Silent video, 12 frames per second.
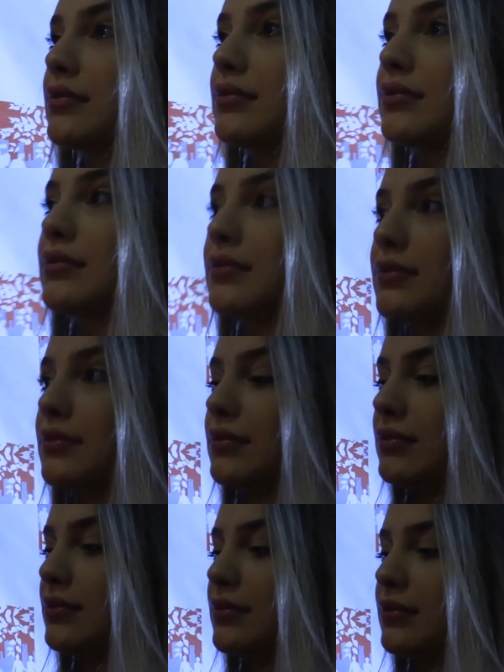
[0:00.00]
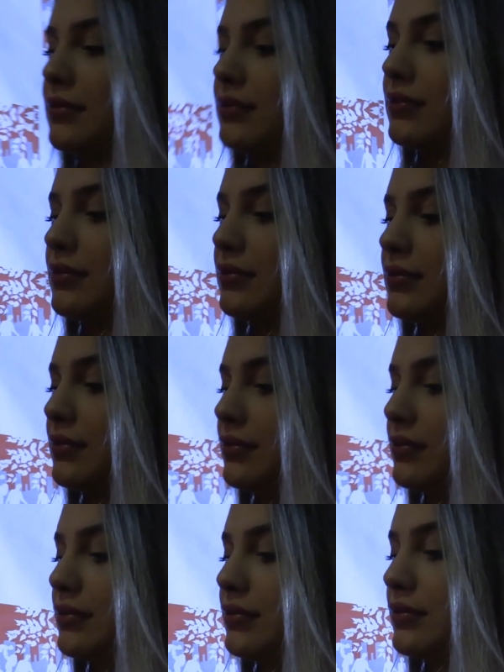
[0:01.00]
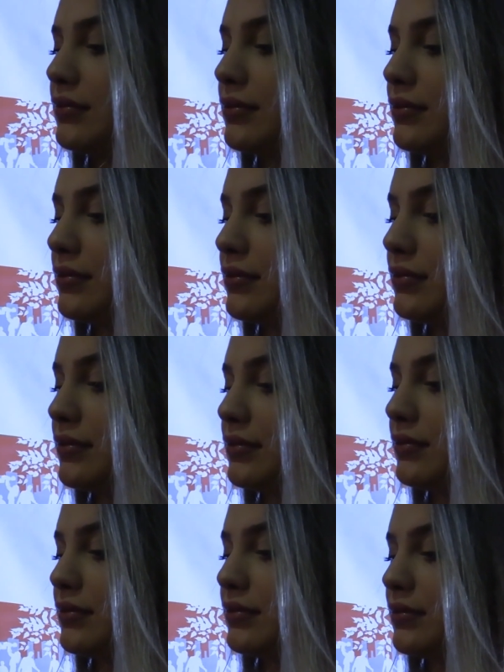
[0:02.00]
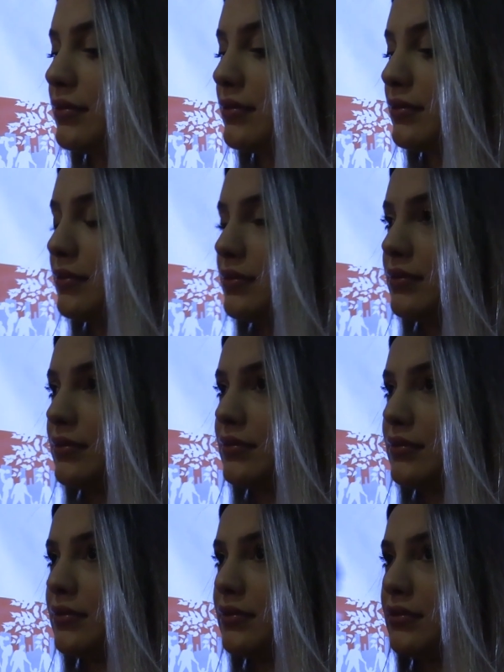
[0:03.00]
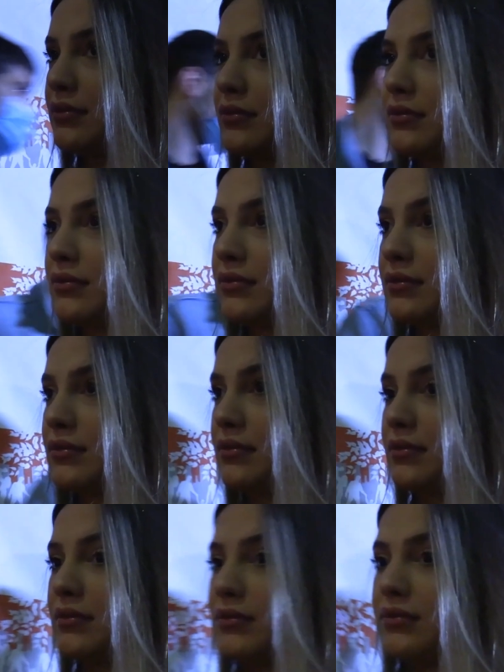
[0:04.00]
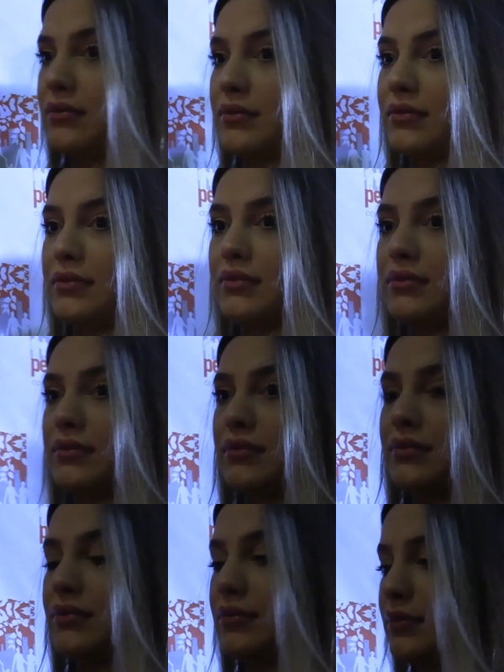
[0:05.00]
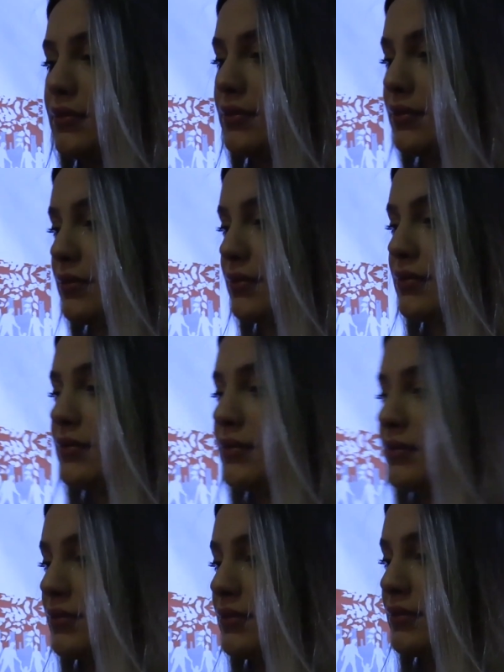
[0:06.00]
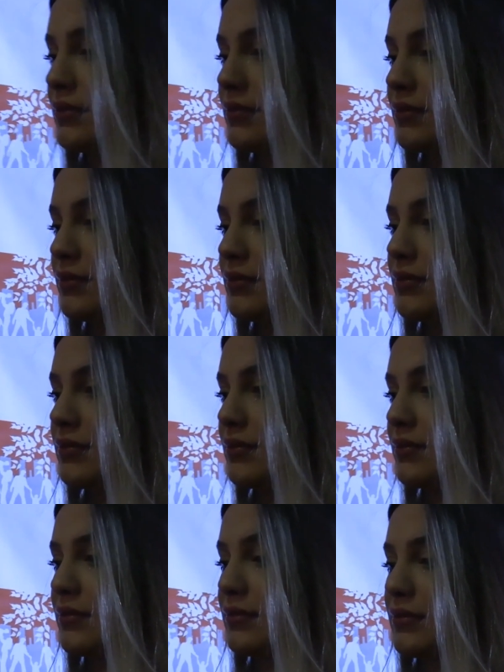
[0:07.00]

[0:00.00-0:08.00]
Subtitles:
The person shown says nothing.